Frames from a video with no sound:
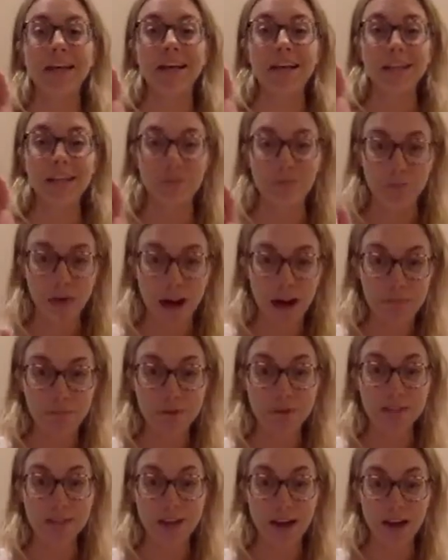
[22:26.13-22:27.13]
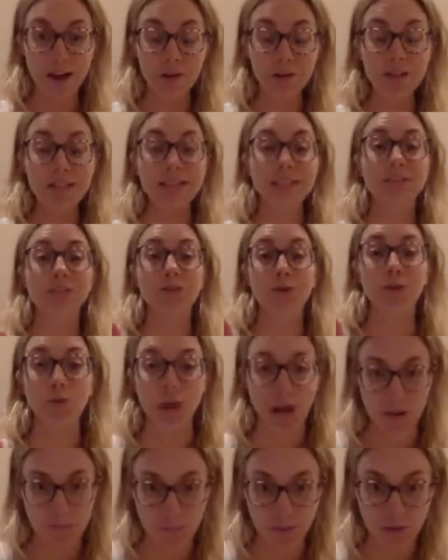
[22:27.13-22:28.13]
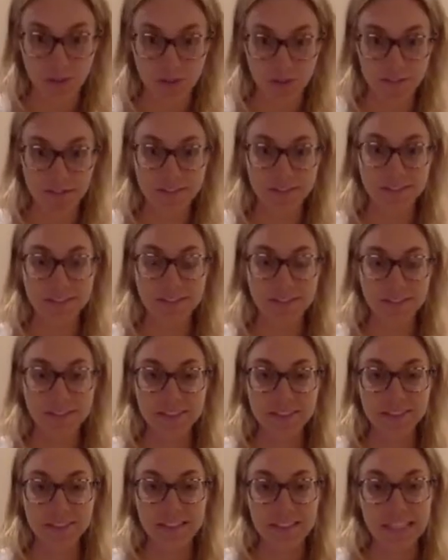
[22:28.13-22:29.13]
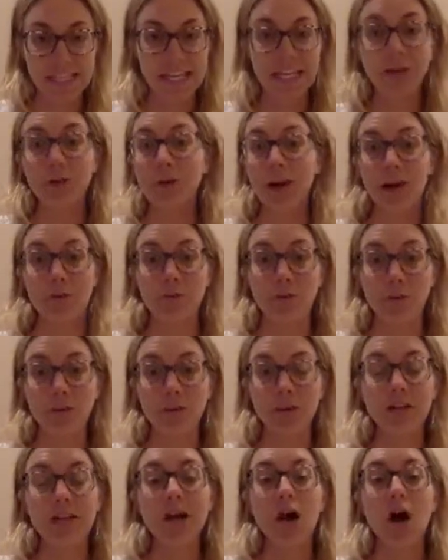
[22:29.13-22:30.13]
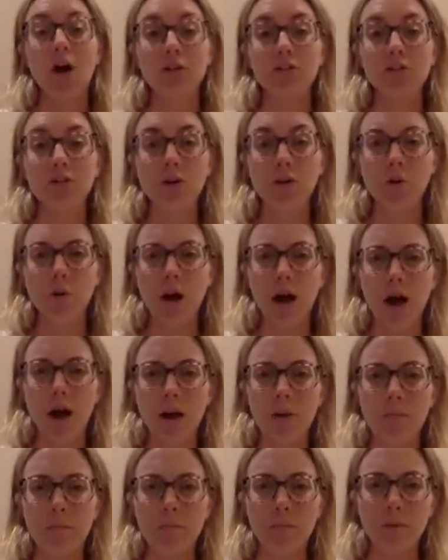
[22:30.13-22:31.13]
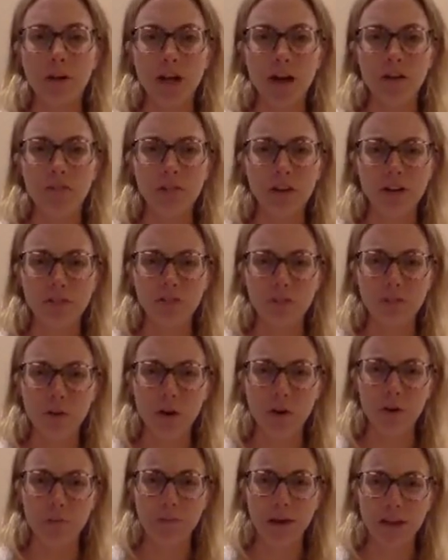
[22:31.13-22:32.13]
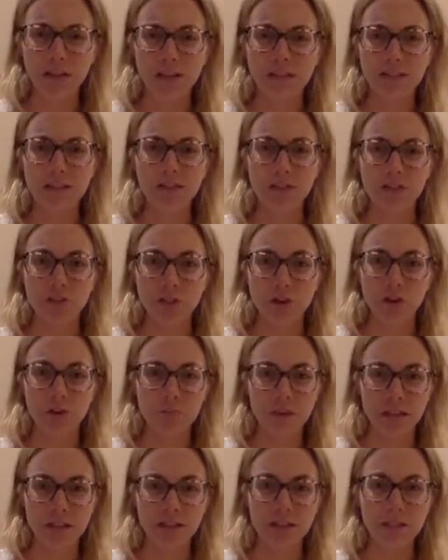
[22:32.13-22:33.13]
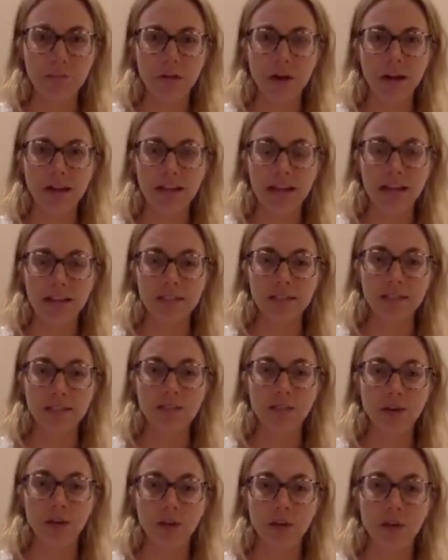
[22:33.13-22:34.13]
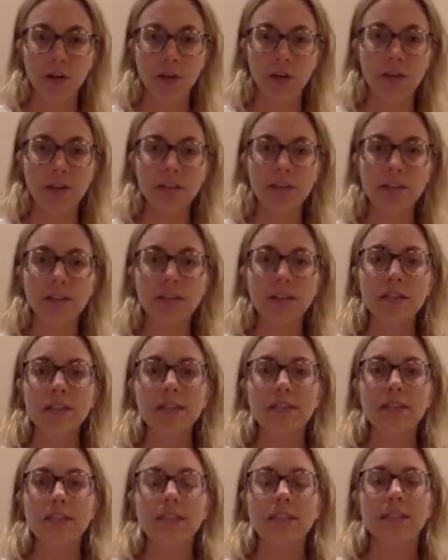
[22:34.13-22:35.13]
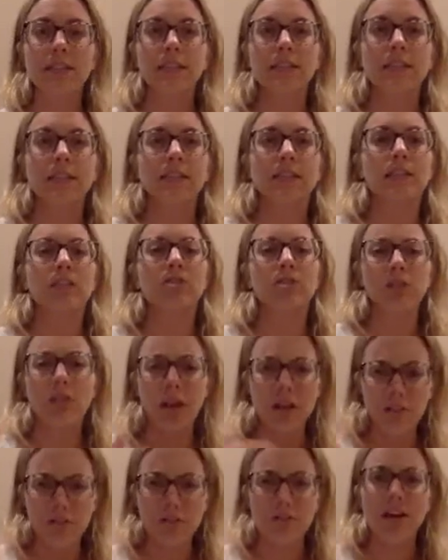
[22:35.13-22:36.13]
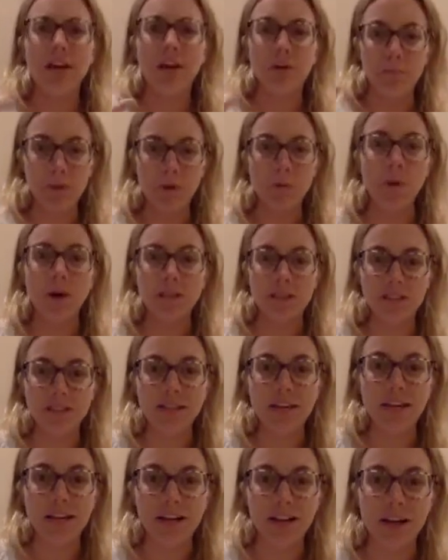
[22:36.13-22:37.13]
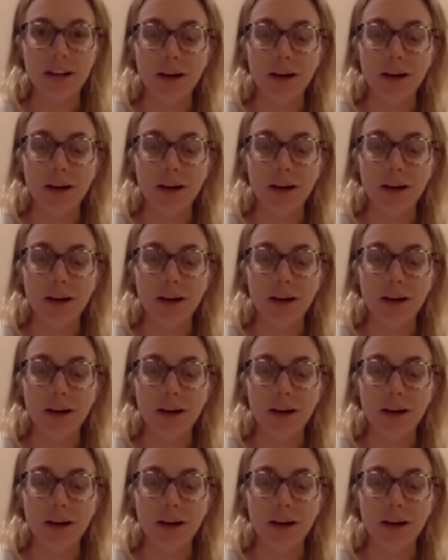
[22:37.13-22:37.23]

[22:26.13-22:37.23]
that Brad puts out, is incredible. Incredible. Also, recovering from codependency. There's a codependency podcast that's good. There's a lot of therapy ones that